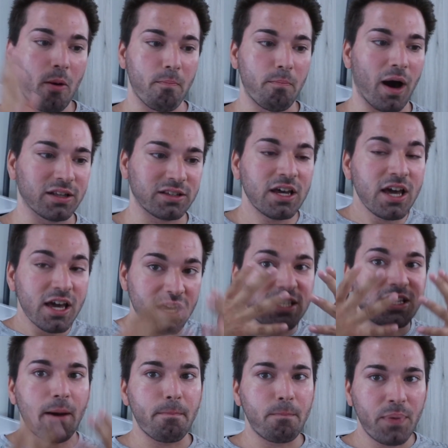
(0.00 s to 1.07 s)
But
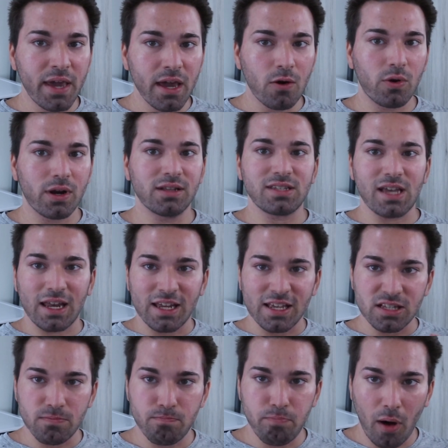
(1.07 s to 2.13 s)
his appearance and
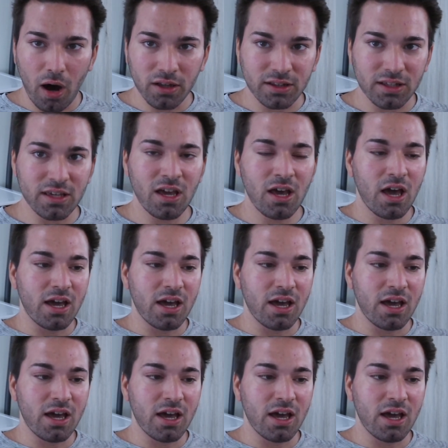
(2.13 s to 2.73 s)
his body